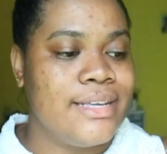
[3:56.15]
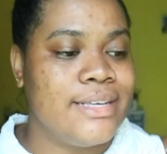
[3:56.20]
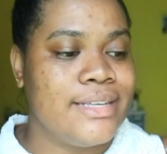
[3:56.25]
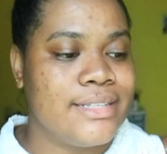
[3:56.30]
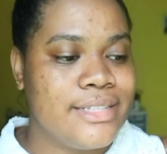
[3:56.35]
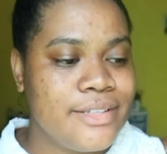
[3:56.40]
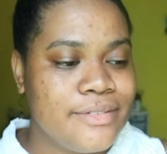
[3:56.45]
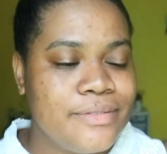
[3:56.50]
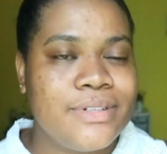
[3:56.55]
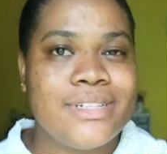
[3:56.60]
You
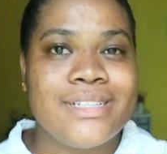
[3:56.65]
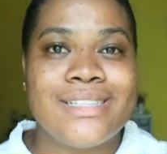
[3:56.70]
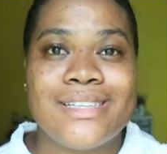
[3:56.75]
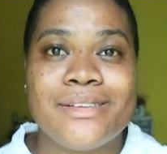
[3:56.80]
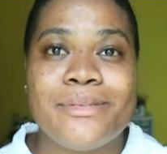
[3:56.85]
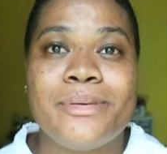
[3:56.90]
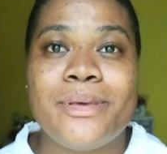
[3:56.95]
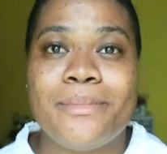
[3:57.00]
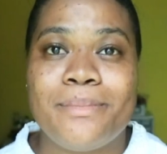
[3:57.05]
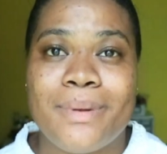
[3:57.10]
see, when the
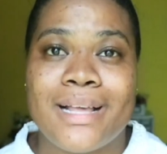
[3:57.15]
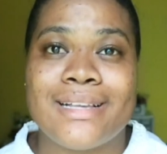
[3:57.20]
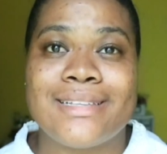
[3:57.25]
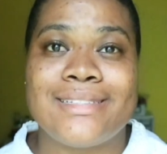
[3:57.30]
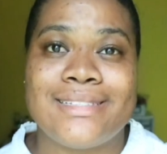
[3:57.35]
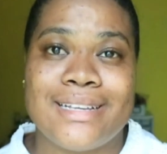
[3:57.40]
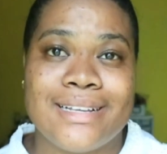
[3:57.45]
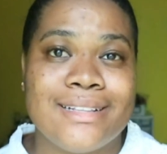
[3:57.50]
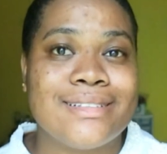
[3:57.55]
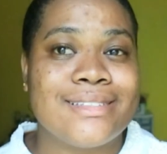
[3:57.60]
City Plus
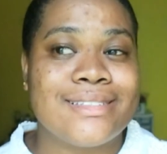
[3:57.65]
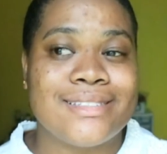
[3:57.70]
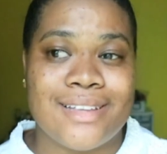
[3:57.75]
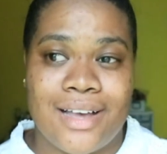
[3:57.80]
sell